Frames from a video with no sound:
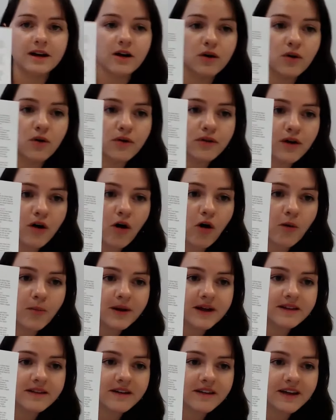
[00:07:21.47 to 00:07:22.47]
on all the
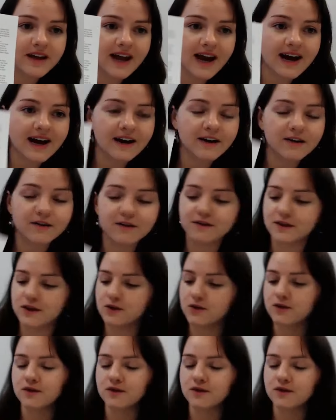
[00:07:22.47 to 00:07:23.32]
copy that they have, you know,